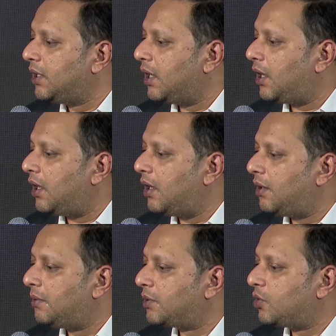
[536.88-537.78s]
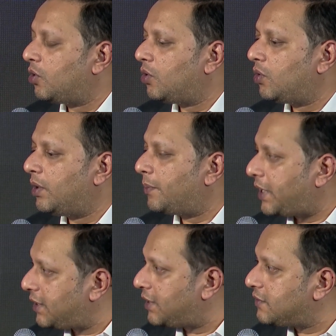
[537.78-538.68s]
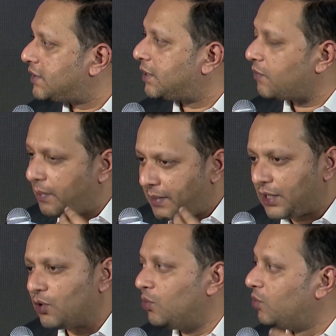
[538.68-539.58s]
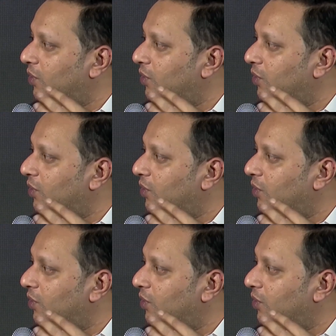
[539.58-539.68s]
imperatives that will make you